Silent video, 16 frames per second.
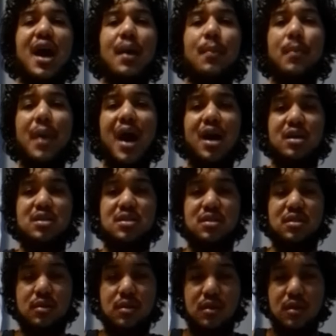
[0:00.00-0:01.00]
I
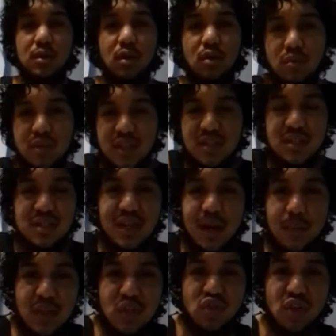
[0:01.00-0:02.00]
box. You know, this is
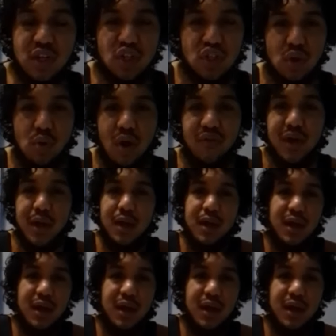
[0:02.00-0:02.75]
not me trying to show off.